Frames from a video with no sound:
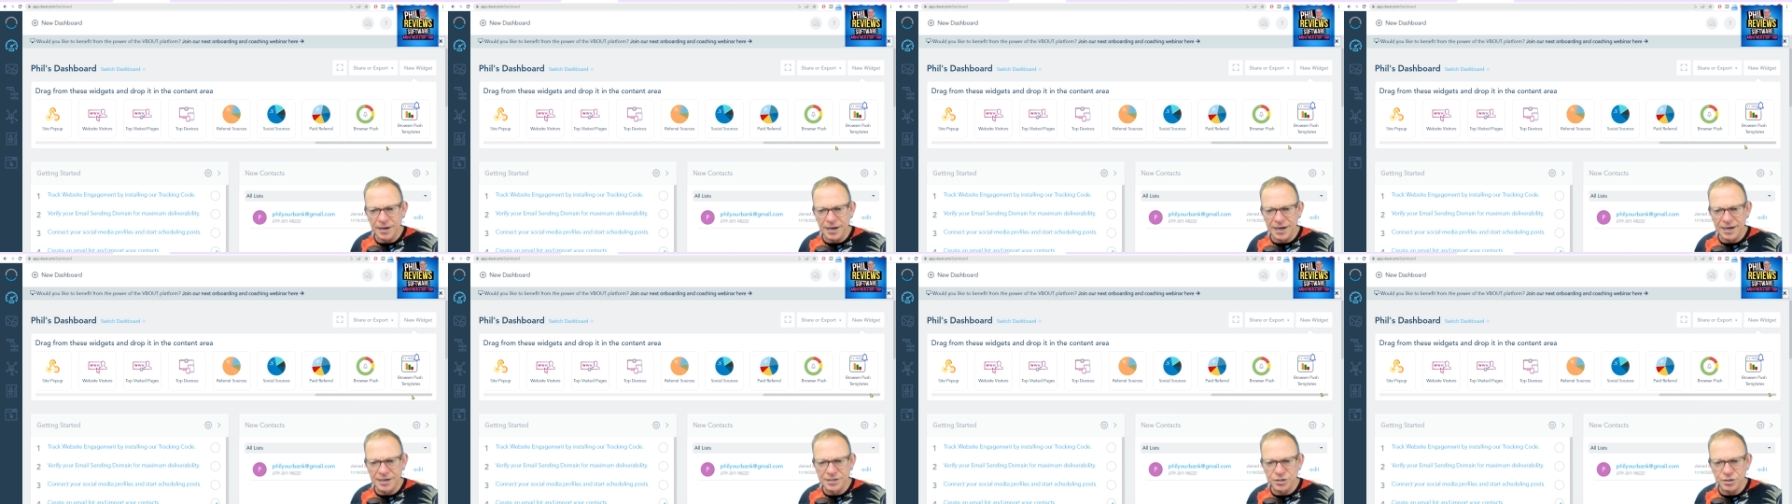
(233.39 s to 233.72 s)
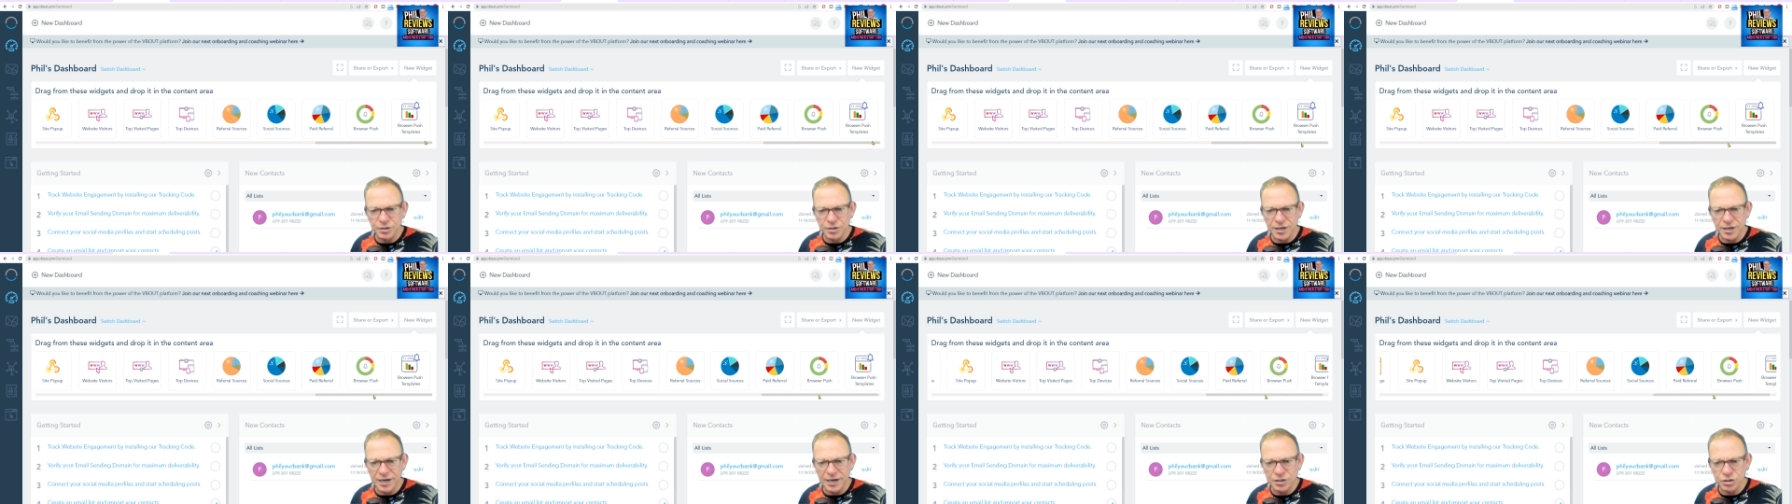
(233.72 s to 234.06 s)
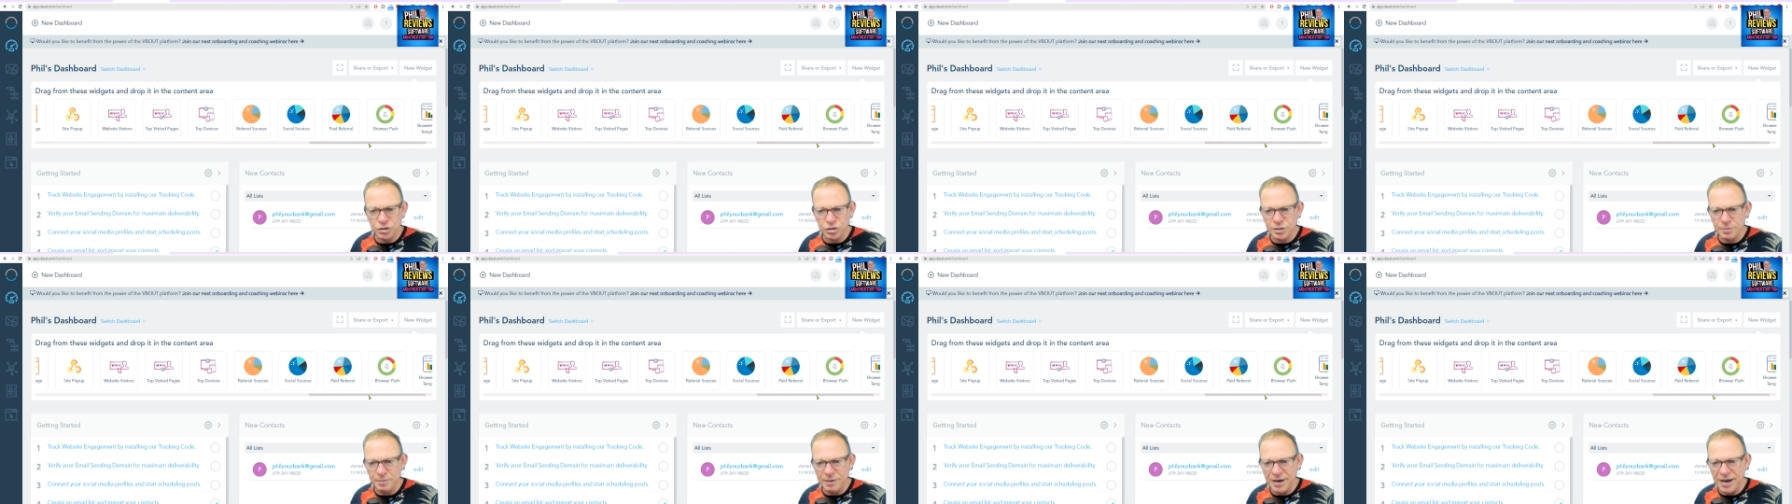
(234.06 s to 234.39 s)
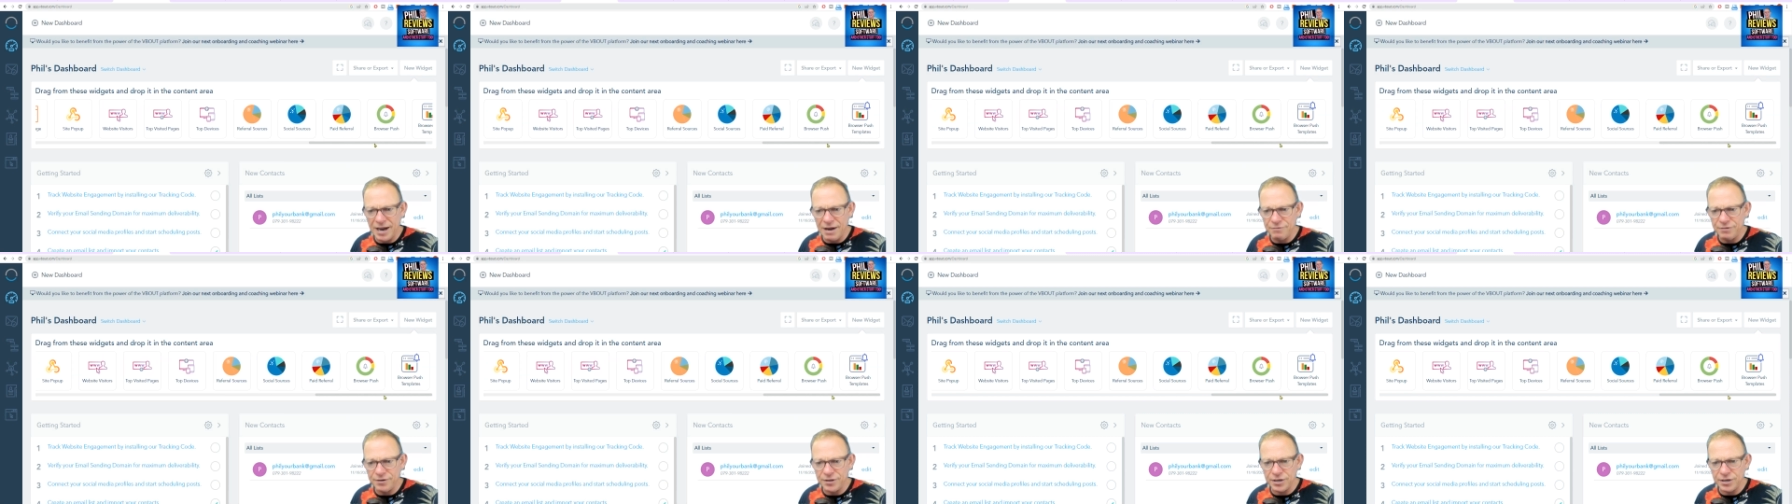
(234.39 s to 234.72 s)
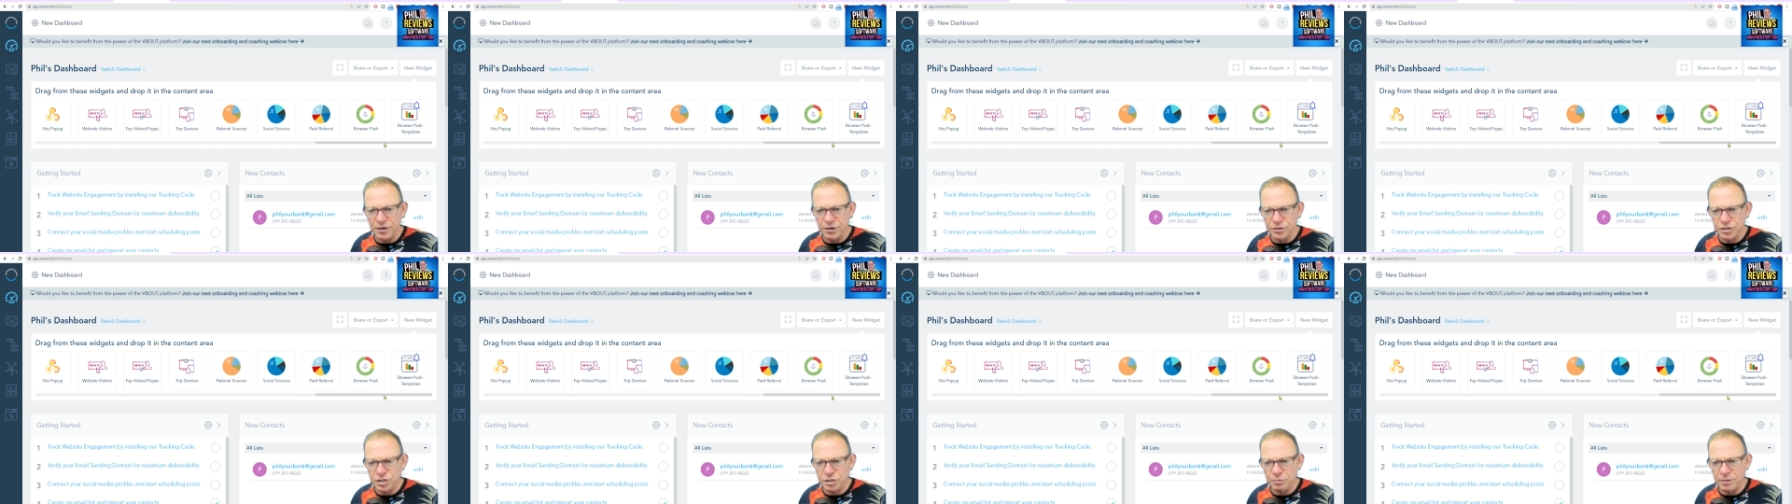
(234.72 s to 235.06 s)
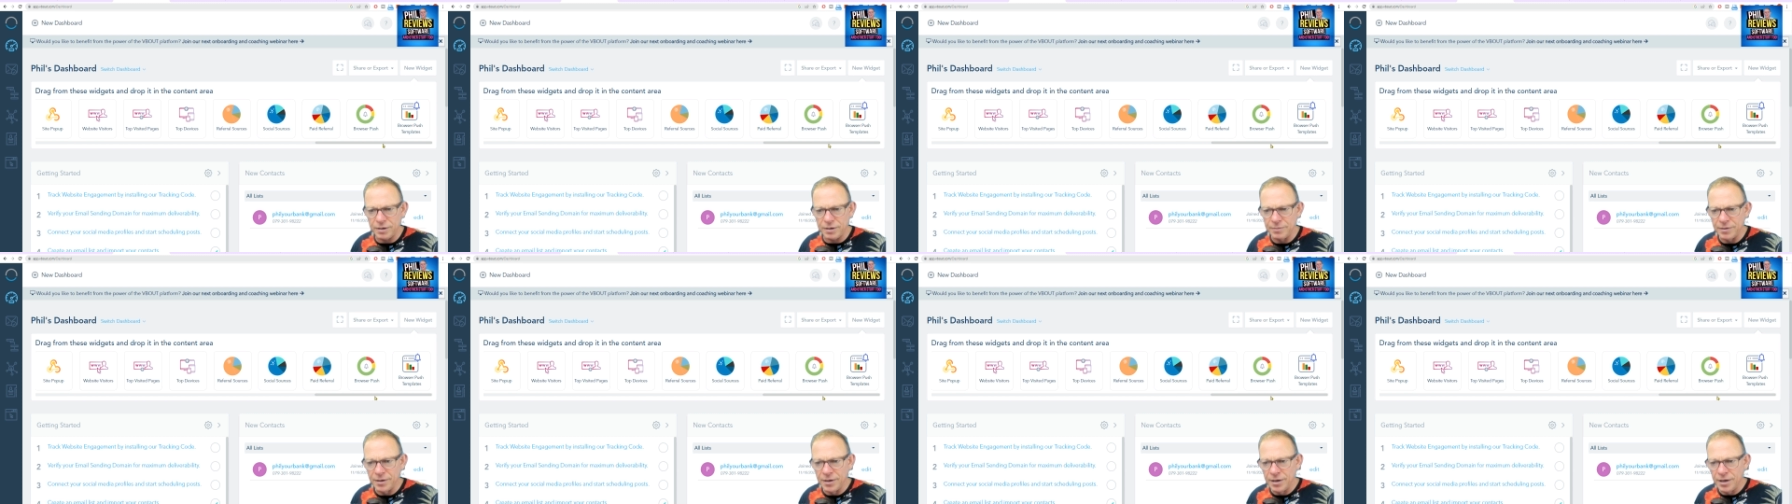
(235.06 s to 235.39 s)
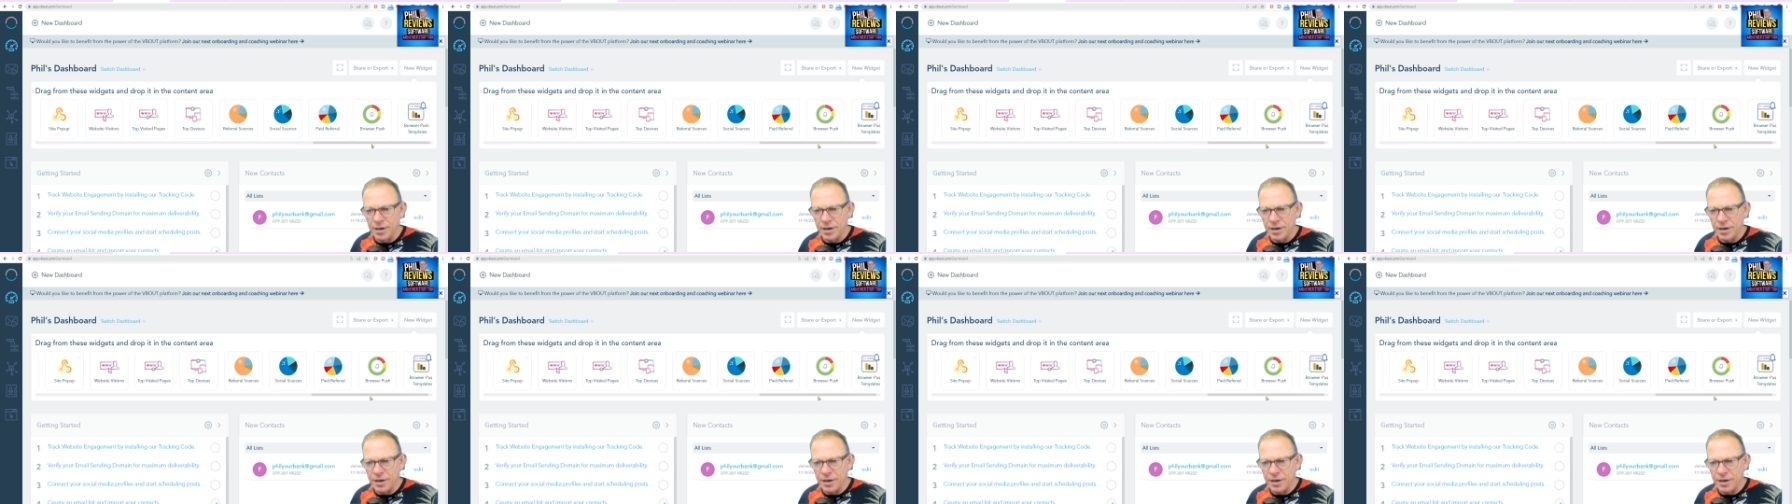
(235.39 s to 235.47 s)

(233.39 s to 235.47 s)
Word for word: and you can add just about everything onto it.